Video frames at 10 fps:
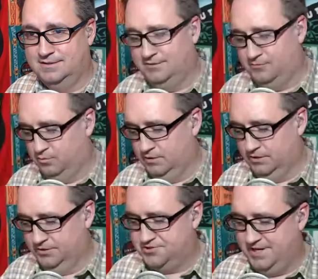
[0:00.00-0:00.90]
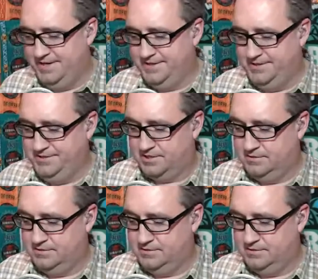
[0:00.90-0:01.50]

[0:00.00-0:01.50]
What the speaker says: is Will the Giant Ninja.